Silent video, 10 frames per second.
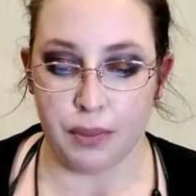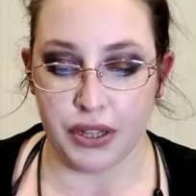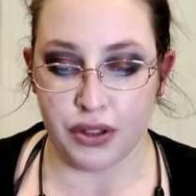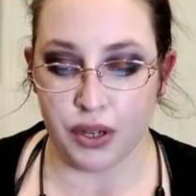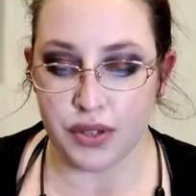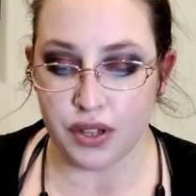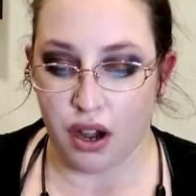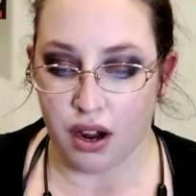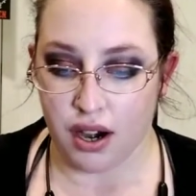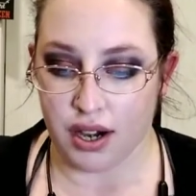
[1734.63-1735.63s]
but those
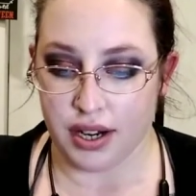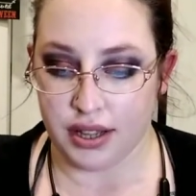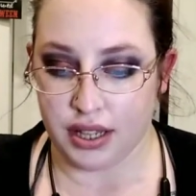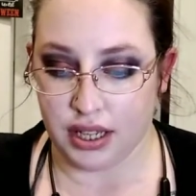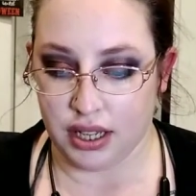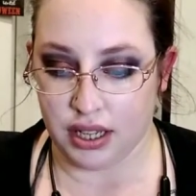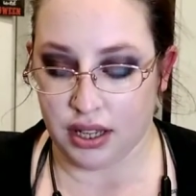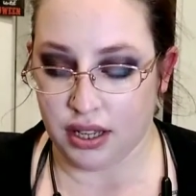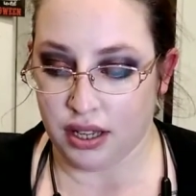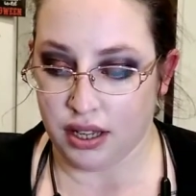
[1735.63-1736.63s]
are
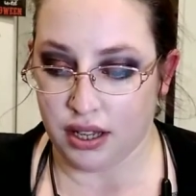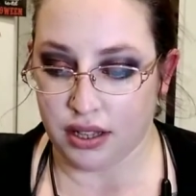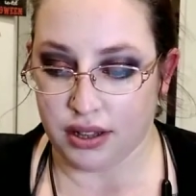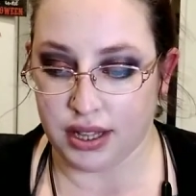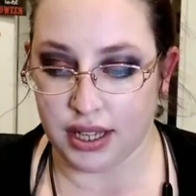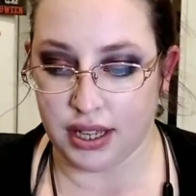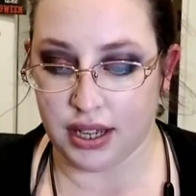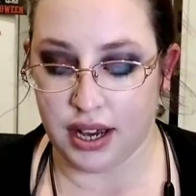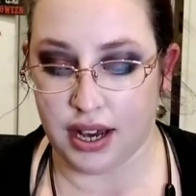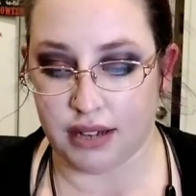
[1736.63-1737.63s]
the,
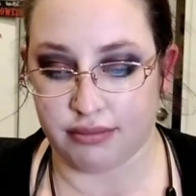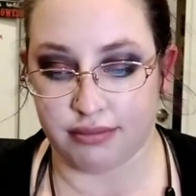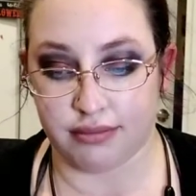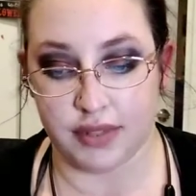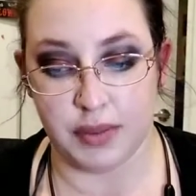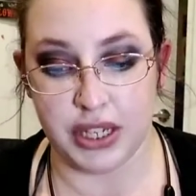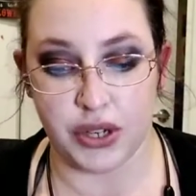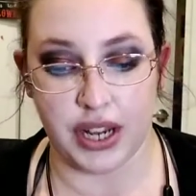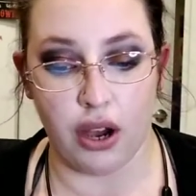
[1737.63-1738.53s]
the, um, some history.